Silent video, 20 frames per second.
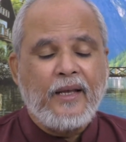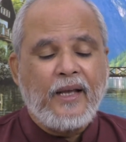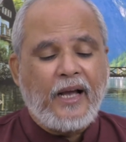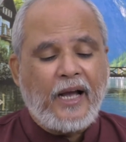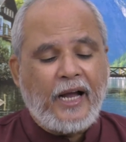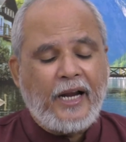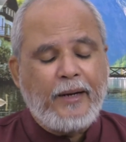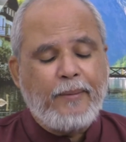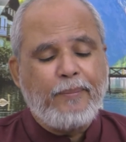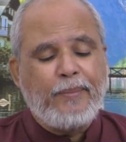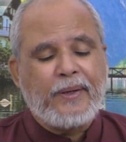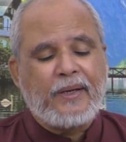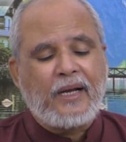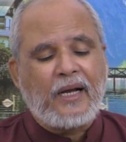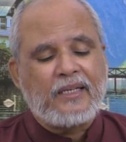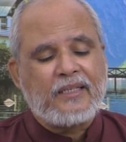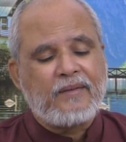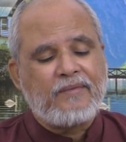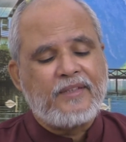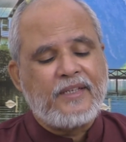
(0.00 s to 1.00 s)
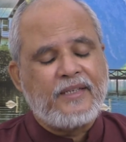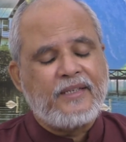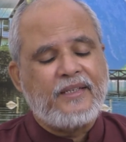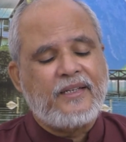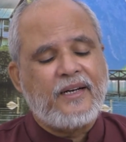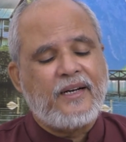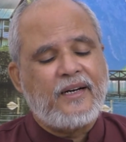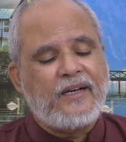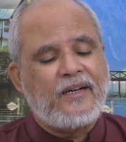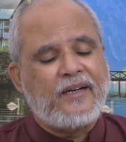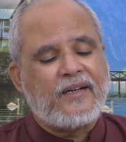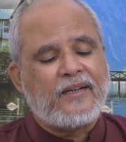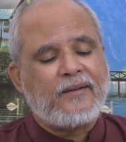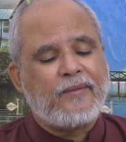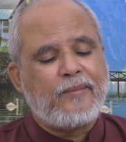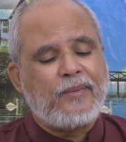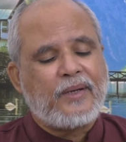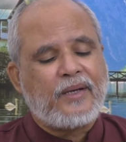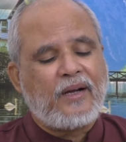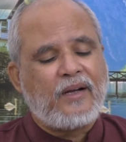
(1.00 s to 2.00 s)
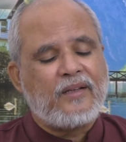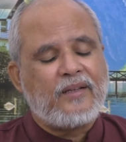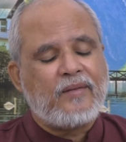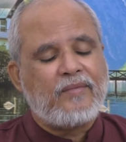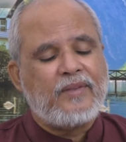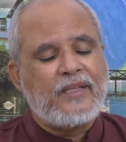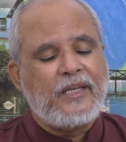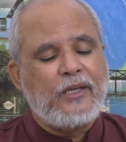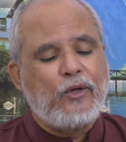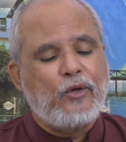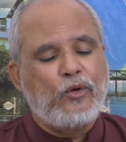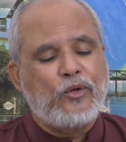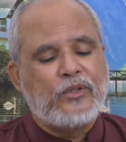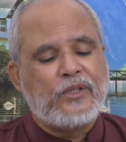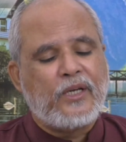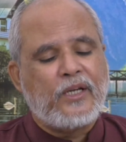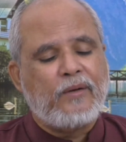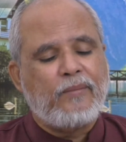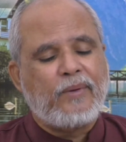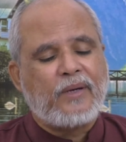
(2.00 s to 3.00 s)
And because of the dirt, because of the illusion,